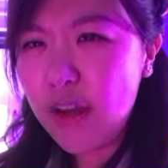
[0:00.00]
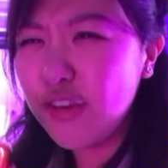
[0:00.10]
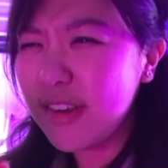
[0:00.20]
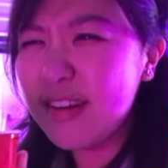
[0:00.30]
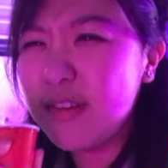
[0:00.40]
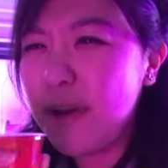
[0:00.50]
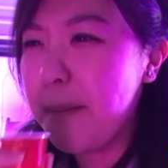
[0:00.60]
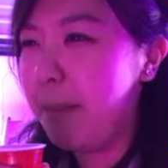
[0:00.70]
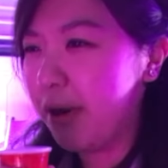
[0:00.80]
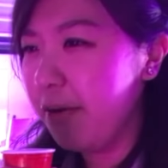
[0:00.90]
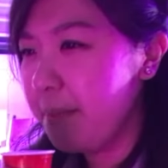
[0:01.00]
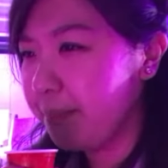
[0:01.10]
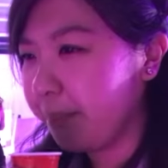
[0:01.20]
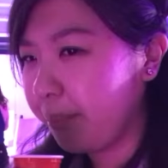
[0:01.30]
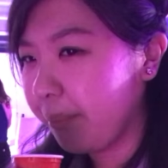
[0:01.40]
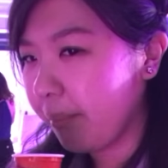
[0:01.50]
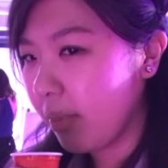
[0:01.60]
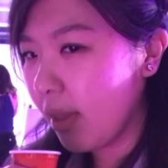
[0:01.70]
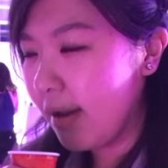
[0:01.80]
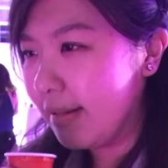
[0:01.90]
It's good. It's very bitter.
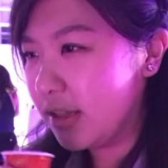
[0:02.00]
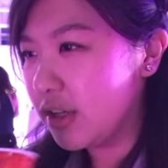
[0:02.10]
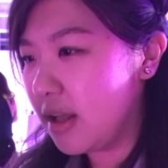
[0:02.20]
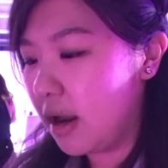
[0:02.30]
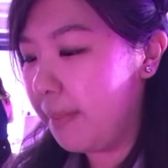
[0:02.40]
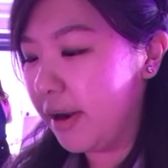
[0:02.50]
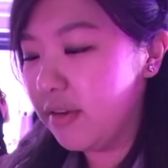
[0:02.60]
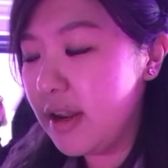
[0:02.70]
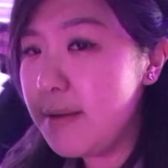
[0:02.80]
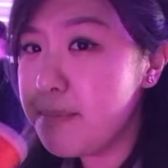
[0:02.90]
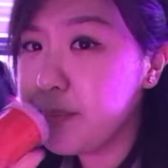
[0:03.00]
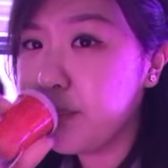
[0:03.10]
Like, there's a lot of bitters in it.